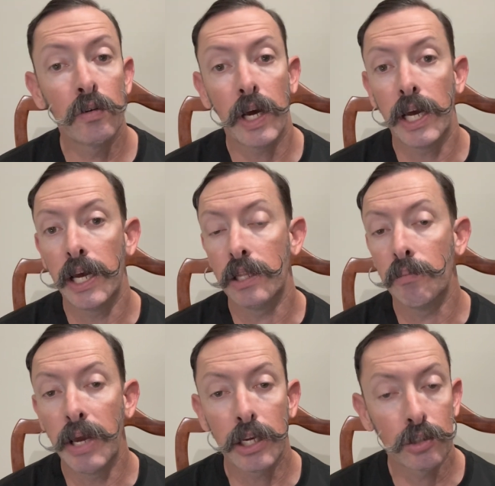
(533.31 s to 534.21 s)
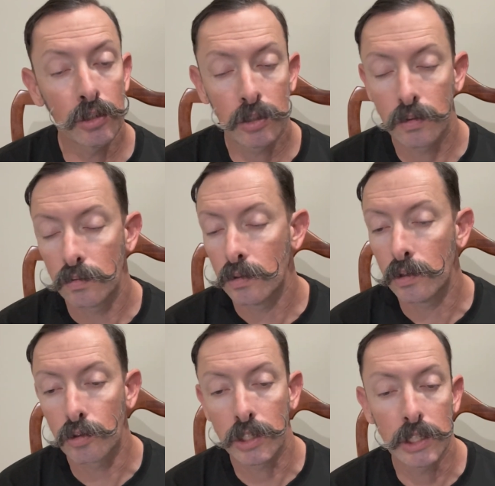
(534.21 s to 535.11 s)
And the makers,
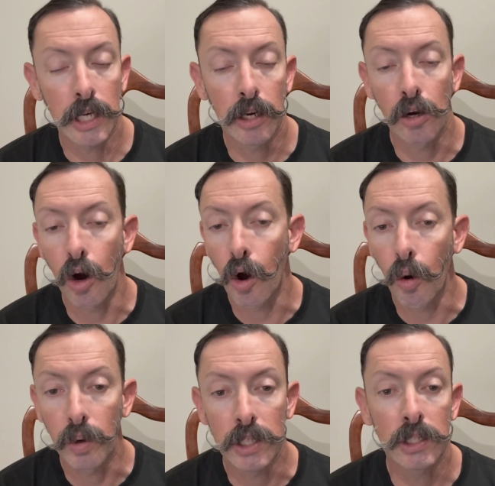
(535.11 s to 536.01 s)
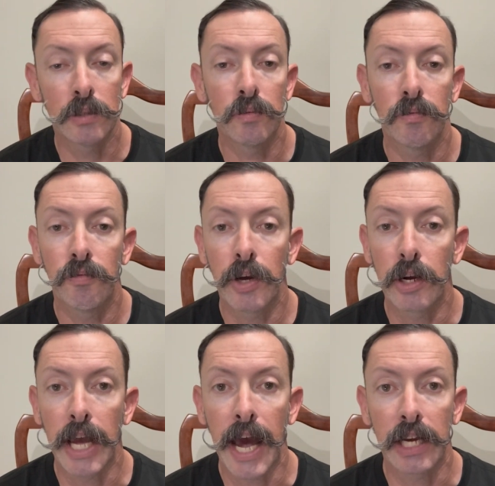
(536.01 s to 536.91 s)
Chris and Tara, are always
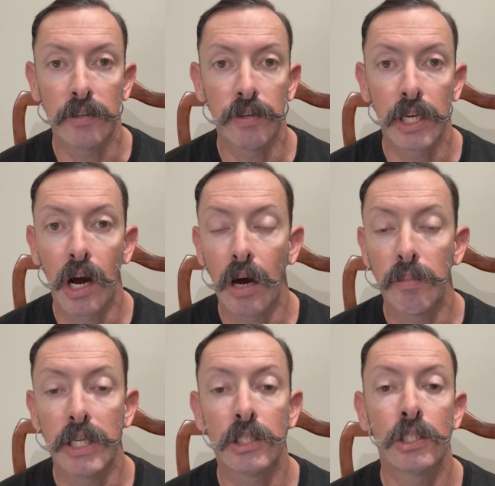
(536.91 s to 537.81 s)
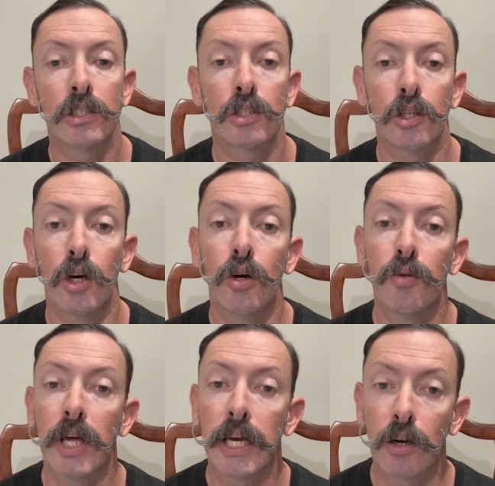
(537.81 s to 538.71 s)
very active in comments, so
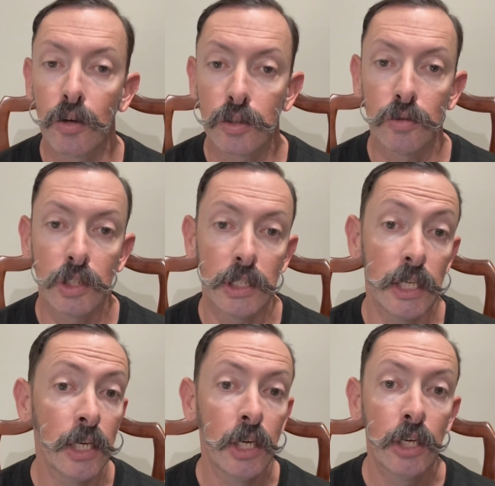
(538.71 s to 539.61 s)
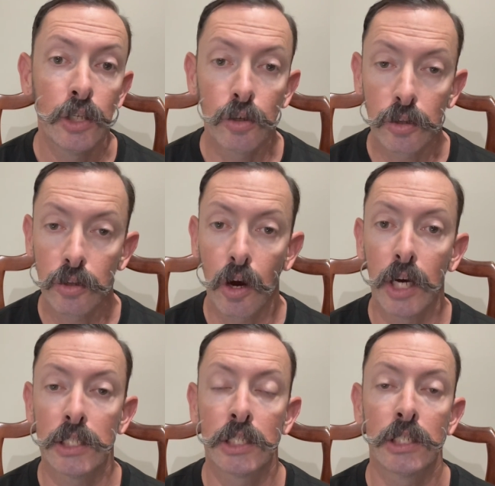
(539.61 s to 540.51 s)
they can also see your
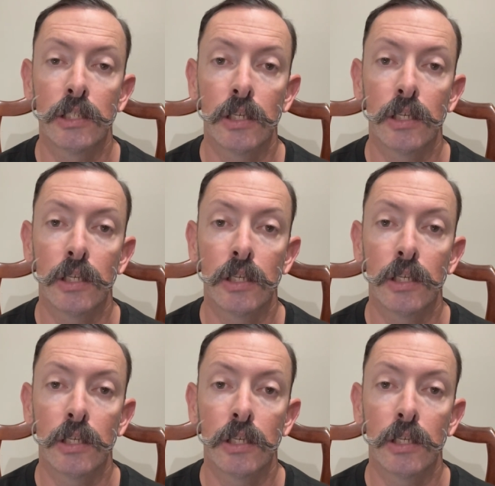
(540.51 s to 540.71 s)
thoughts.